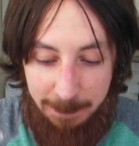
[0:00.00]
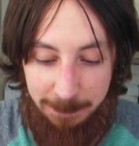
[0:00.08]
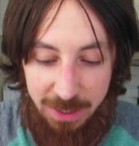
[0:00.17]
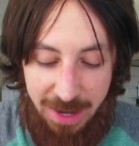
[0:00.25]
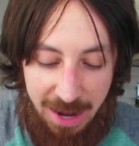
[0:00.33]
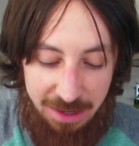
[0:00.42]

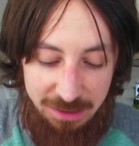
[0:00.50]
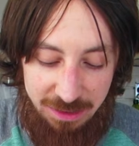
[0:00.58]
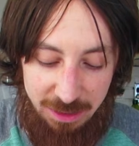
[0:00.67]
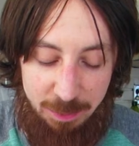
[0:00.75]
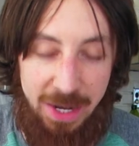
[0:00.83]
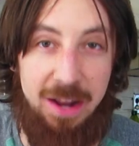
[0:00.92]
bananas
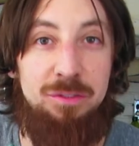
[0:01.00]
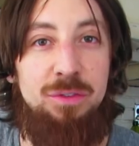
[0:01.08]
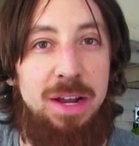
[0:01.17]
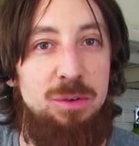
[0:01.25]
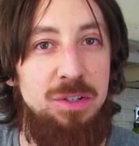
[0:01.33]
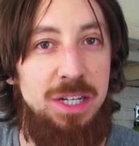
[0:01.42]
and the banana
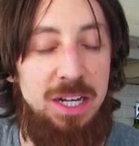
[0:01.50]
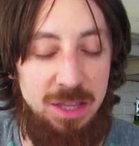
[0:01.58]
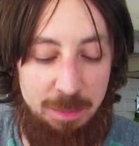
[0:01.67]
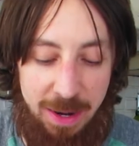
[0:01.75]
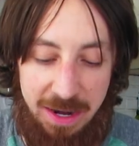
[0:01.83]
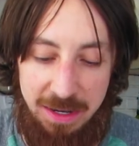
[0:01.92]
flavors in the
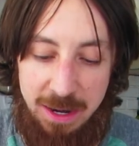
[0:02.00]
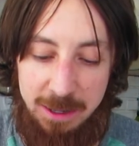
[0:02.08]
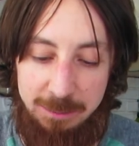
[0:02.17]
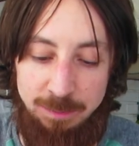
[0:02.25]
pancake.